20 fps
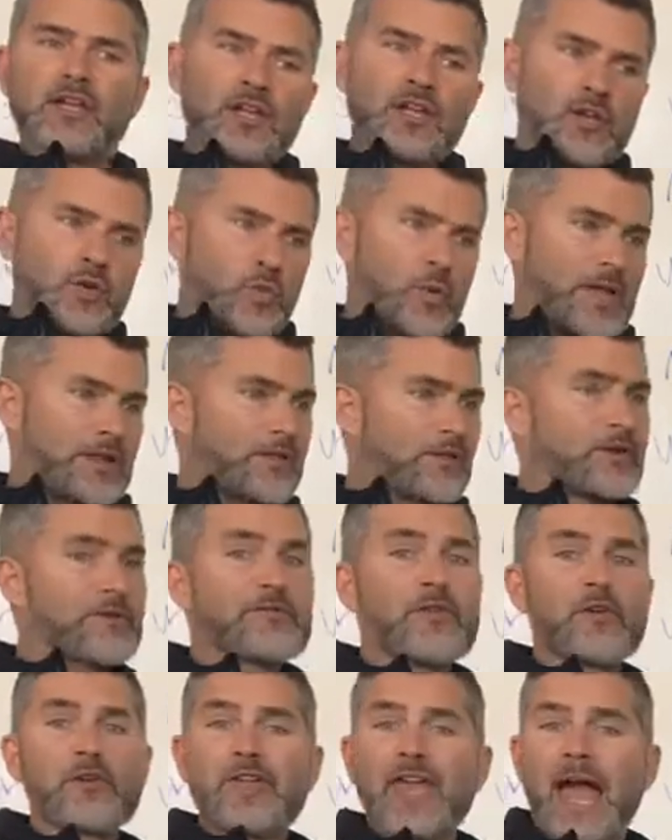we
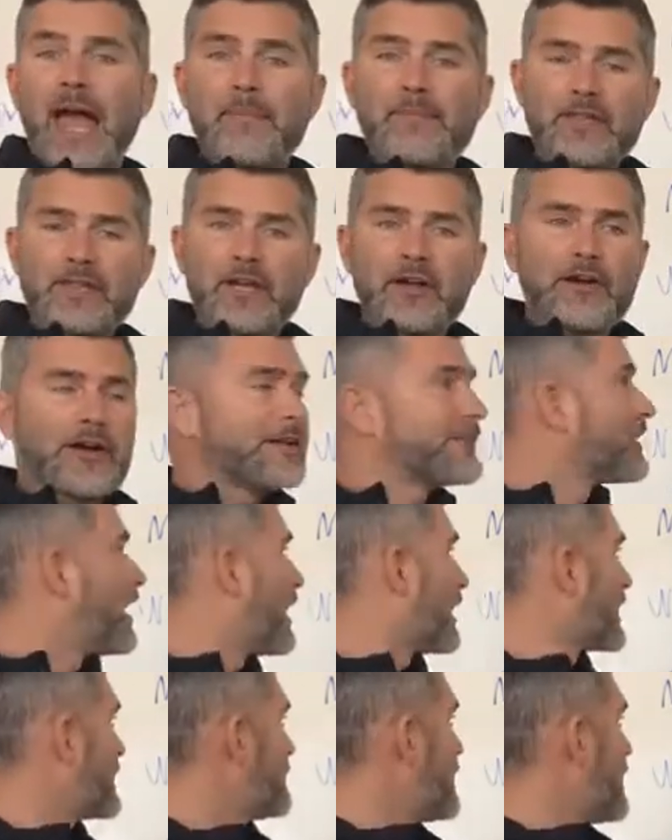learned vocabulary
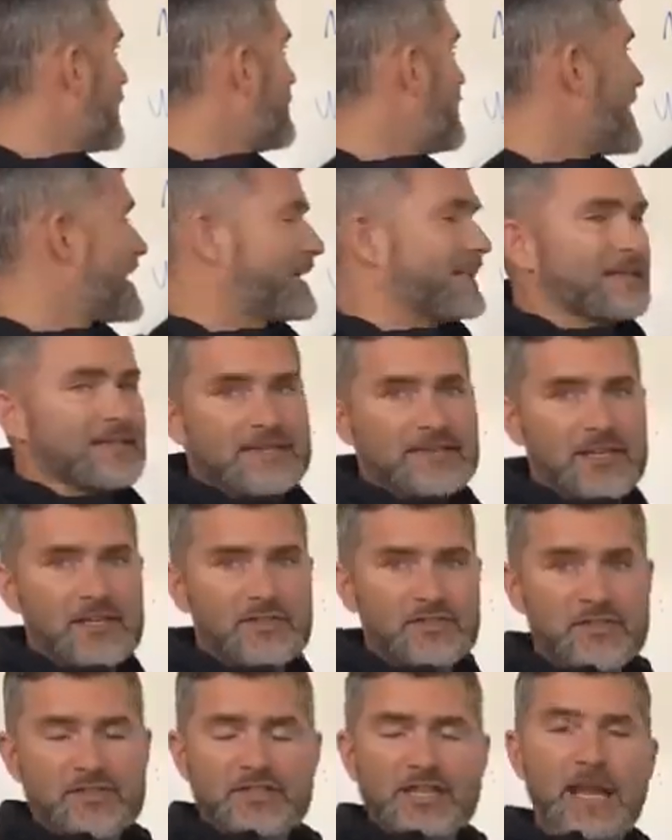talking about making decisions,